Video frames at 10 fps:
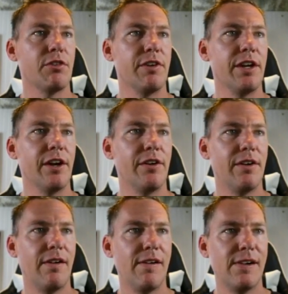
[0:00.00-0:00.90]
our video,
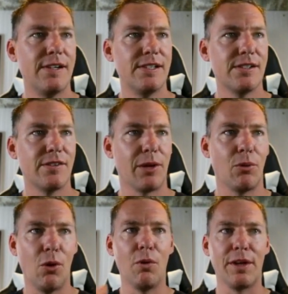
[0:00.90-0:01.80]
like
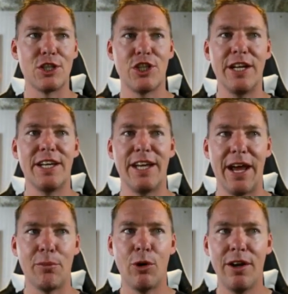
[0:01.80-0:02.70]
we're holding a shaky
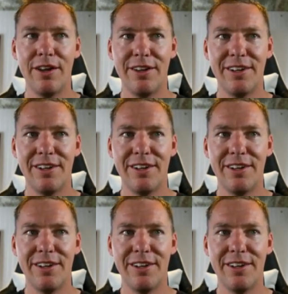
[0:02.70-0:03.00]
camera.